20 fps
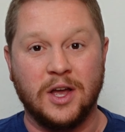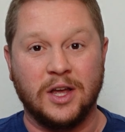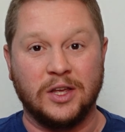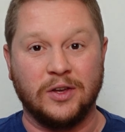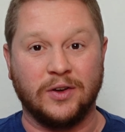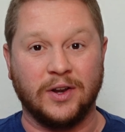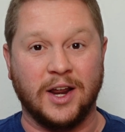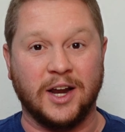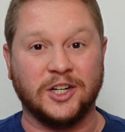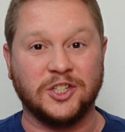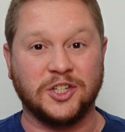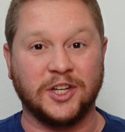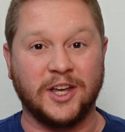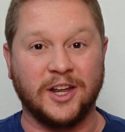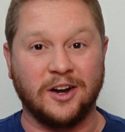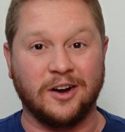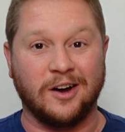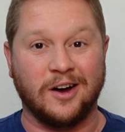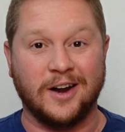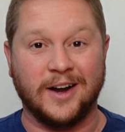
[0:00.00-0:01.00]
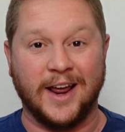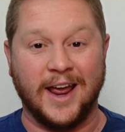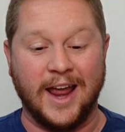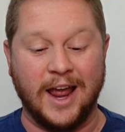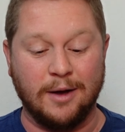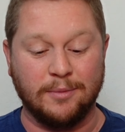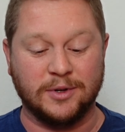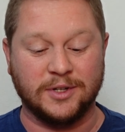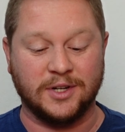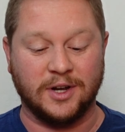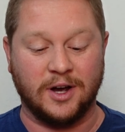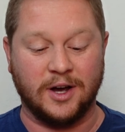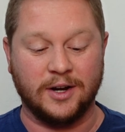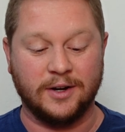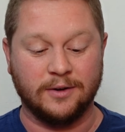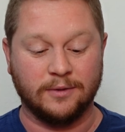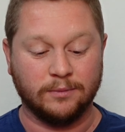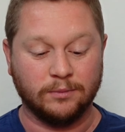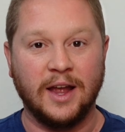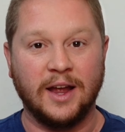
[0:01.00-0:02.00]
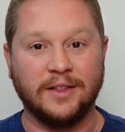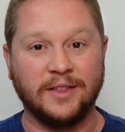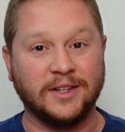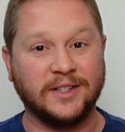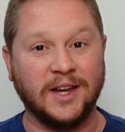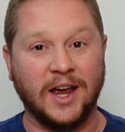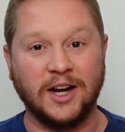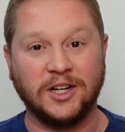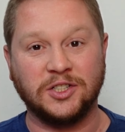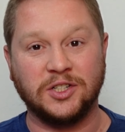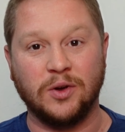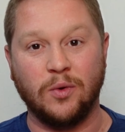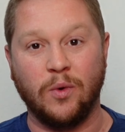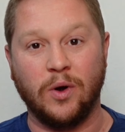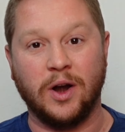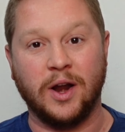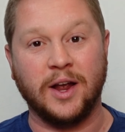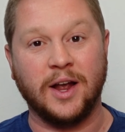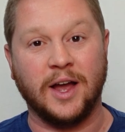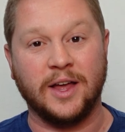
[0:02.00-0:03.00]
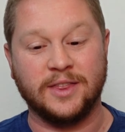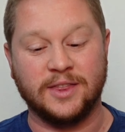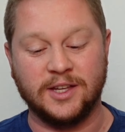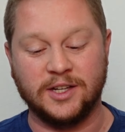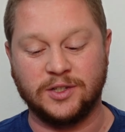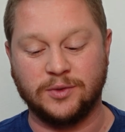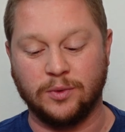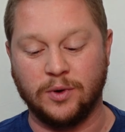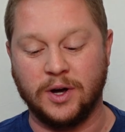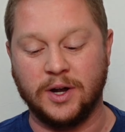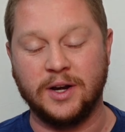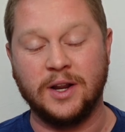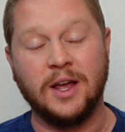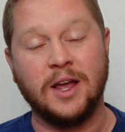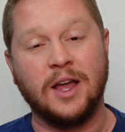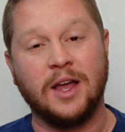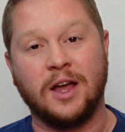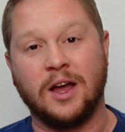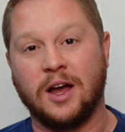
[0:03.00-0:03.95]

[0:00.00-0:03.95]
You can actually get it on Amazon, and that's actually where I got this one.